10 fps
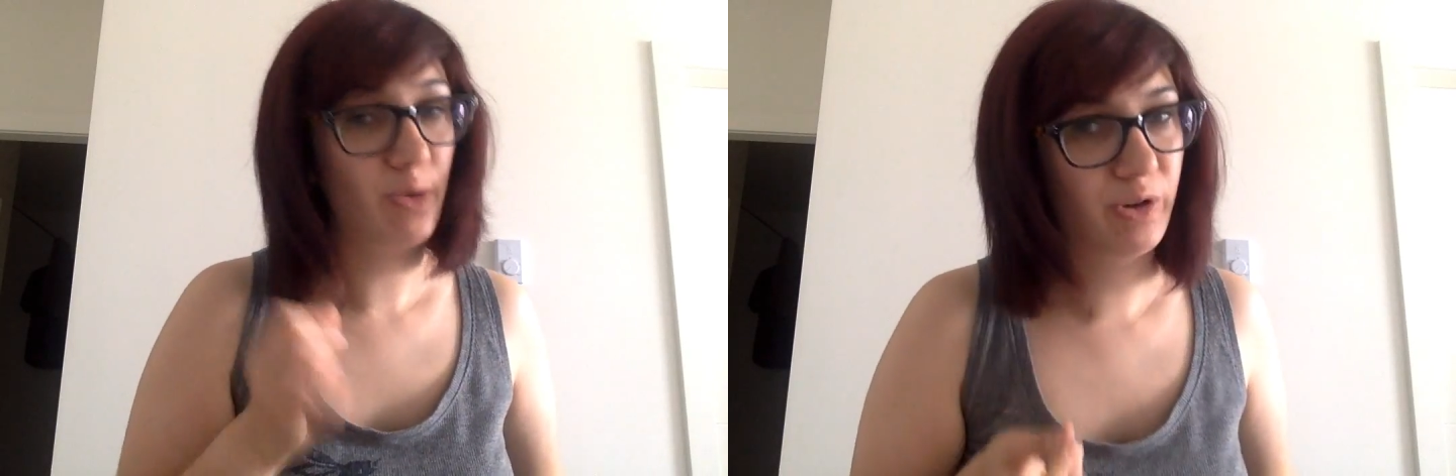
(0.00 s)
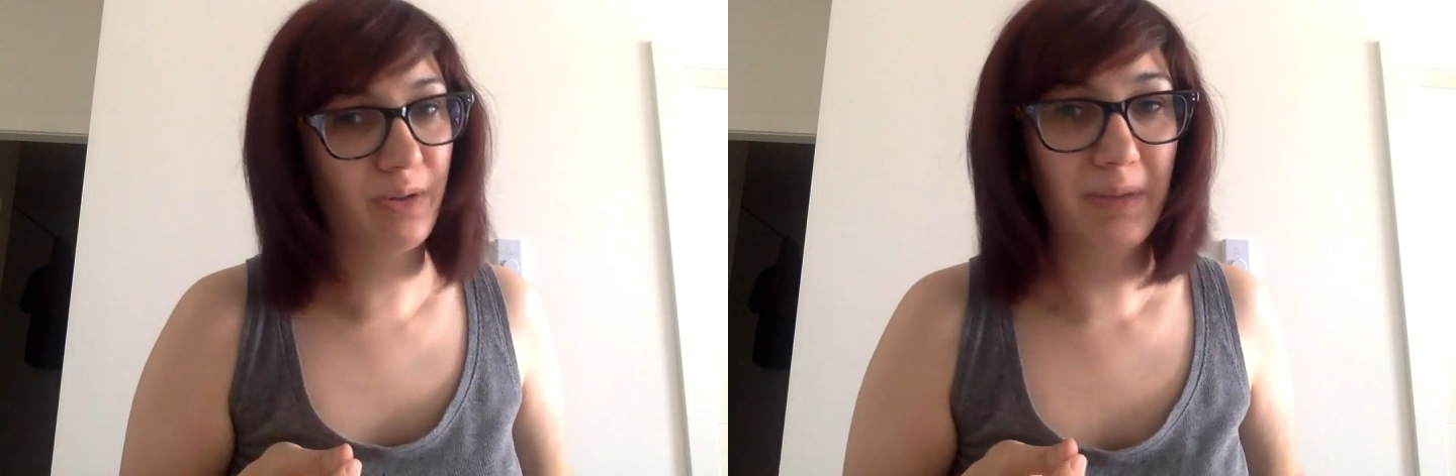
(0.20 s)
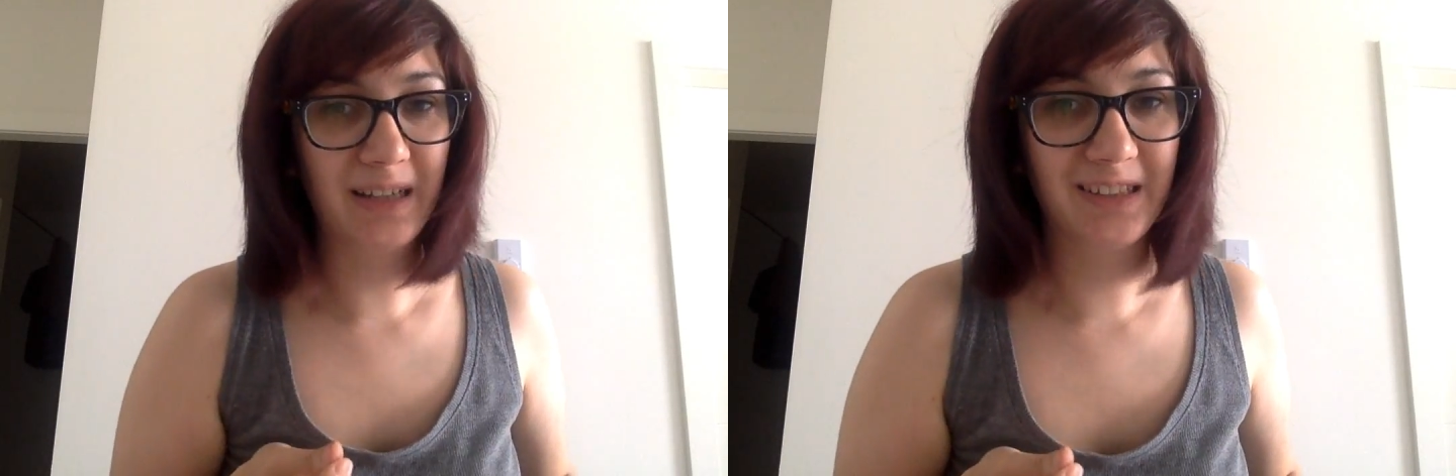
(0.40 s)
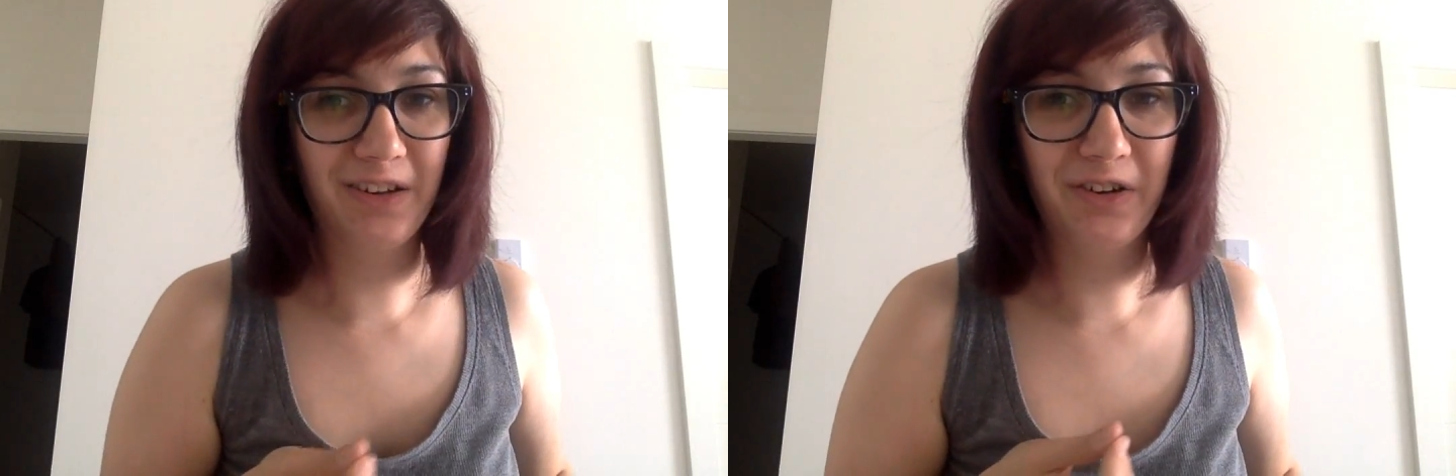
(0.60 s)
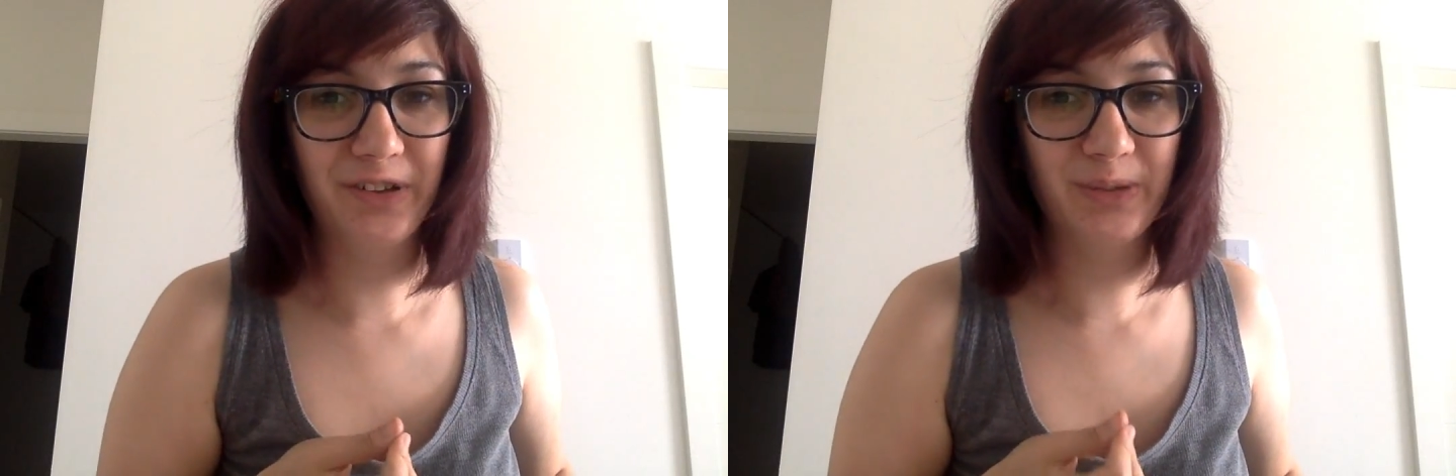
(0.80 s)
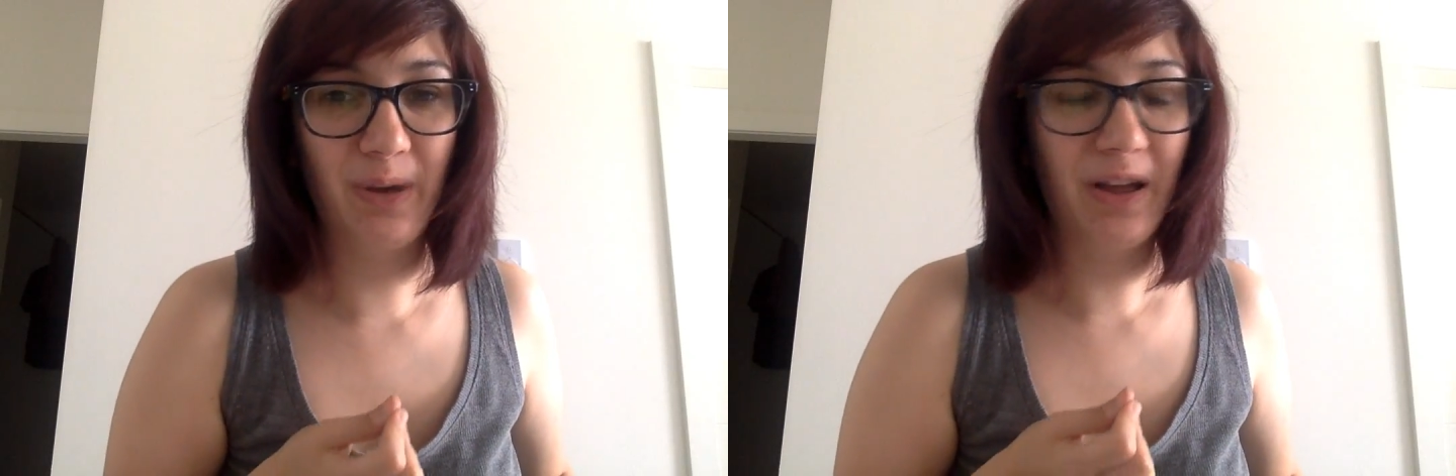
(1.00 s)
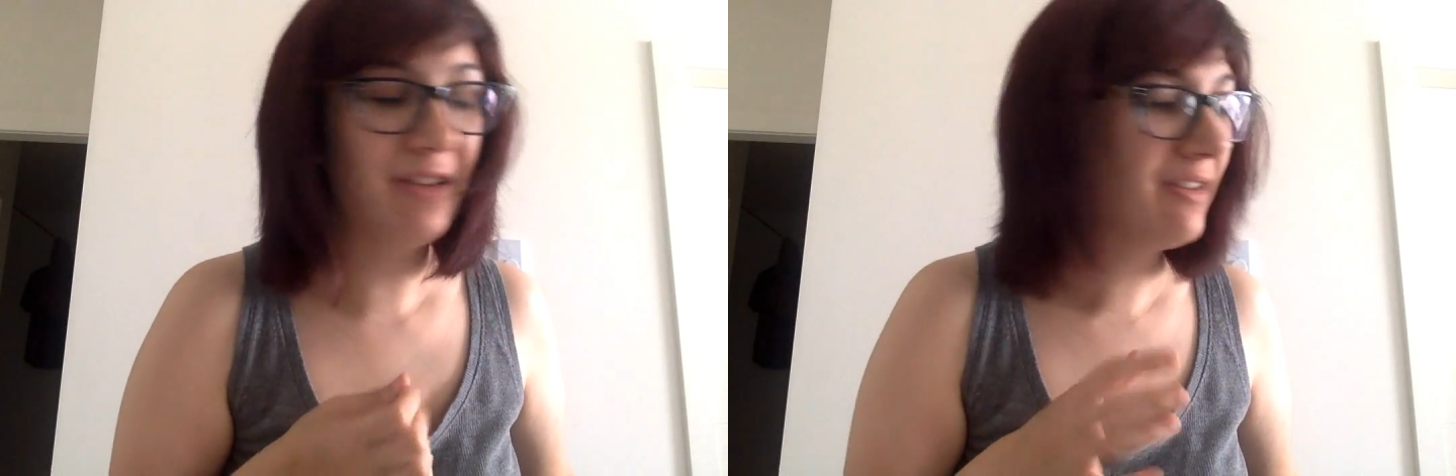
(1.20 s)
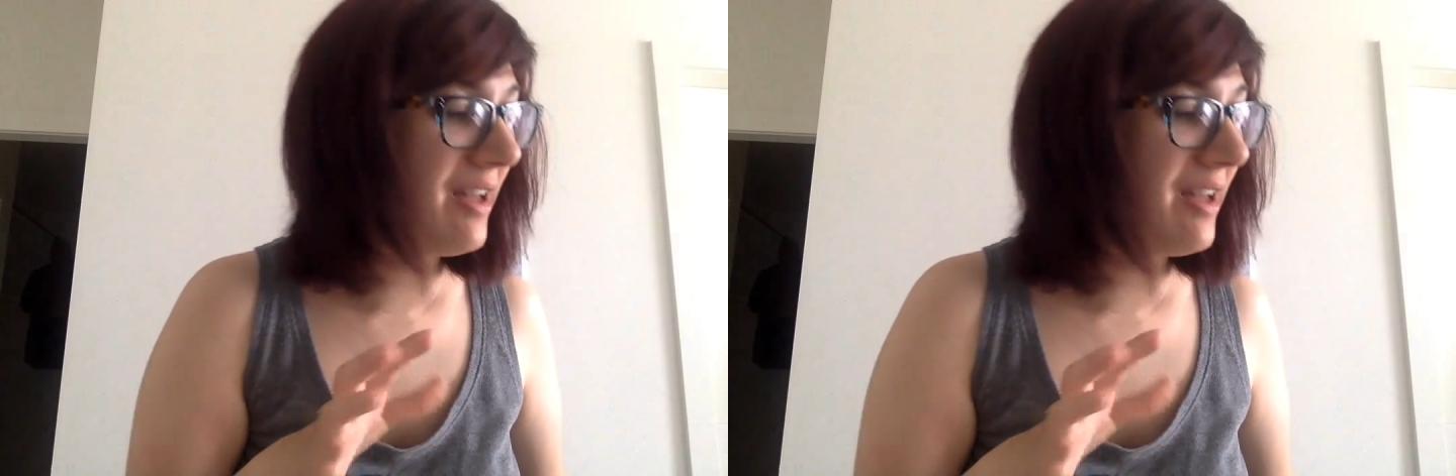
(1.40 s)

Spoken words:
or you can mix it in as well